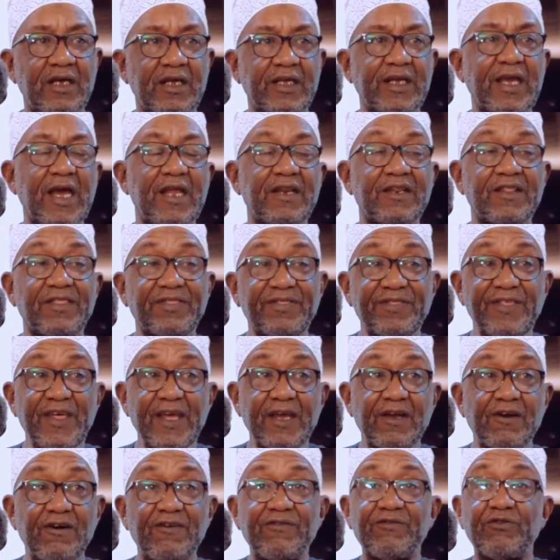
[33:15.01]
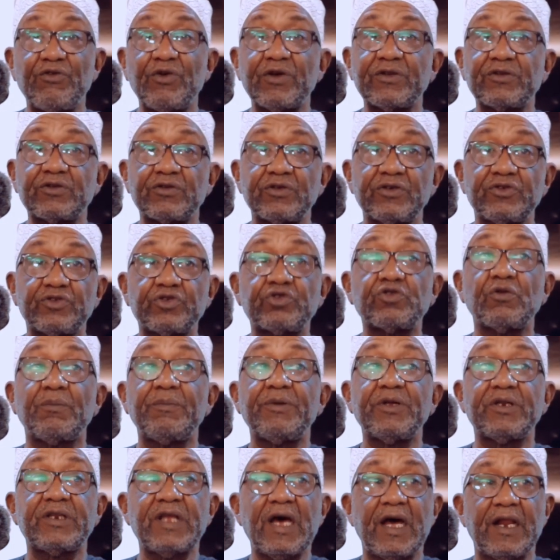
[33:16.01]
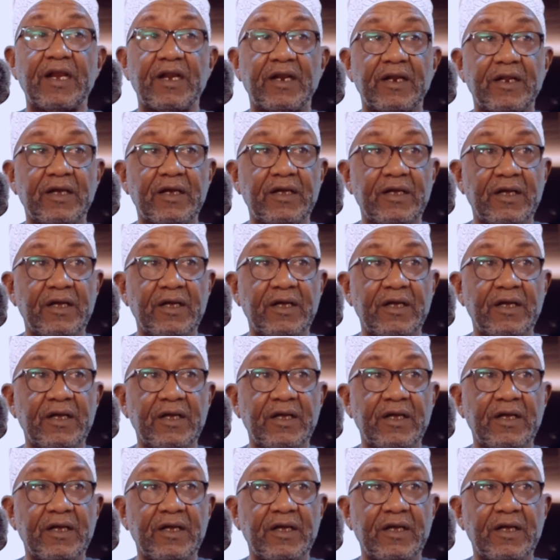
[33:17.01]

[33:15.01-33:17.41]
can think of what is to be done.